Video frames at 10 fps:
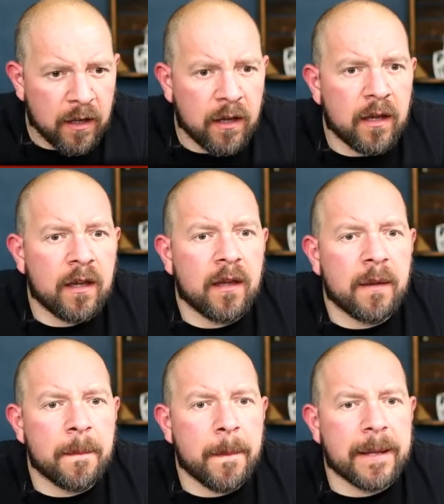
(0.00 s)

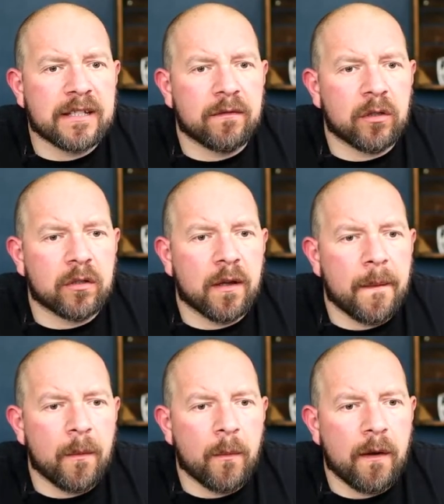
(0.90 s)
Um, let's have a look.
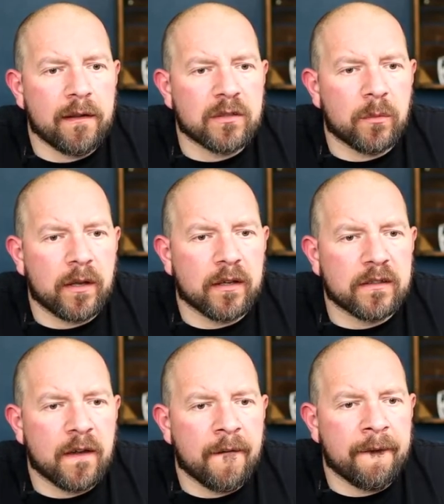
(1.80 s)
Where else are we at?
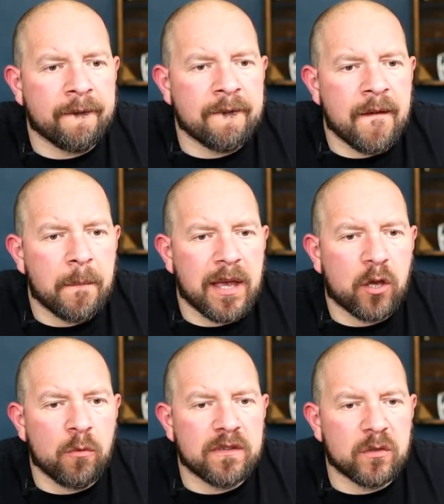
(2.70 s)
Peter
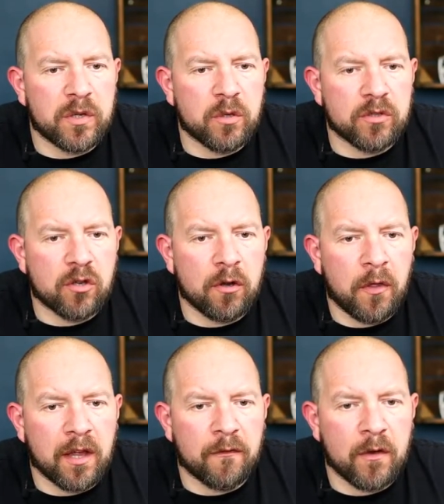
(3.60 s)
Coombs says, which it was good. I
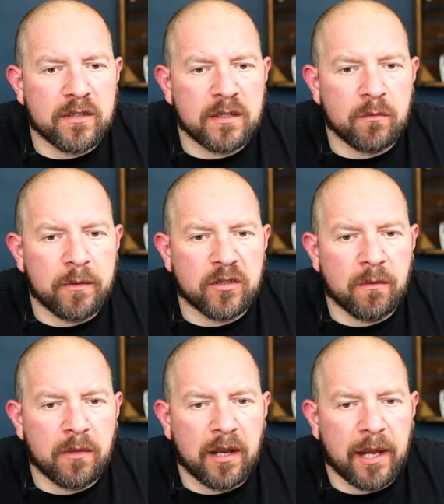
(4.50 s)
think the first season would be
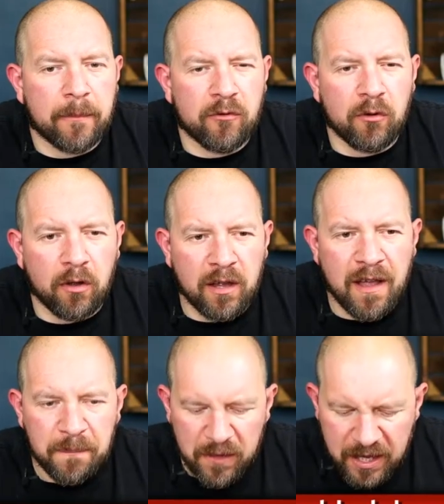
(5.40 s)
something like a prologue.
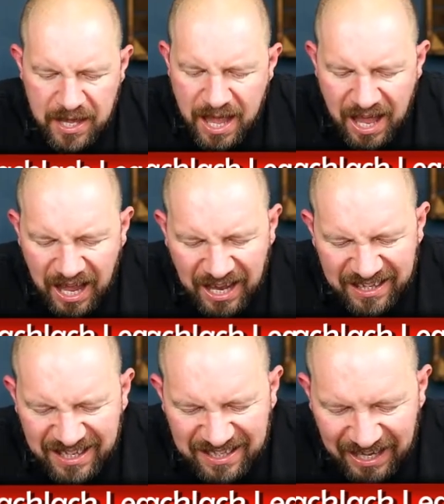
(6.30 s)
Yeah,
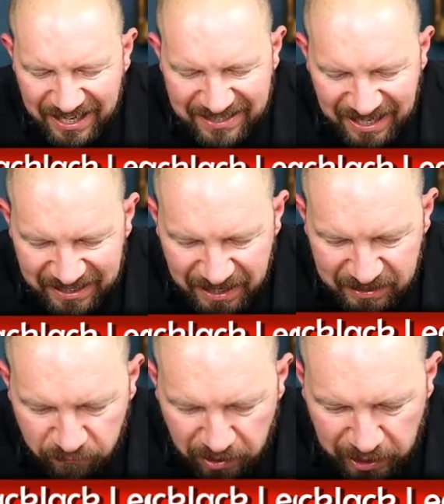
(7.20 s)
and that's I guess I
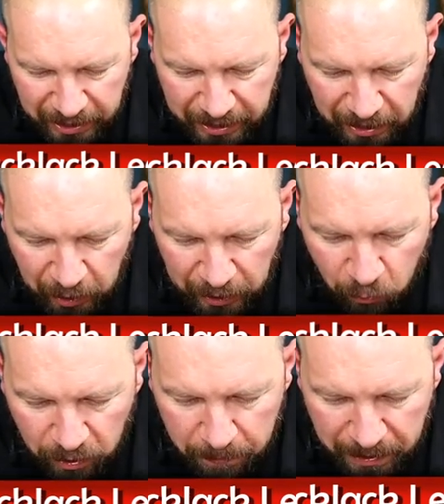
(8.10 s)
guess really like kind of like
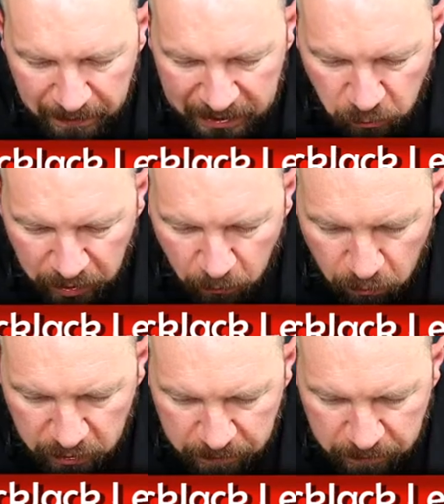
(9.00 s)
looking back, that's what it was.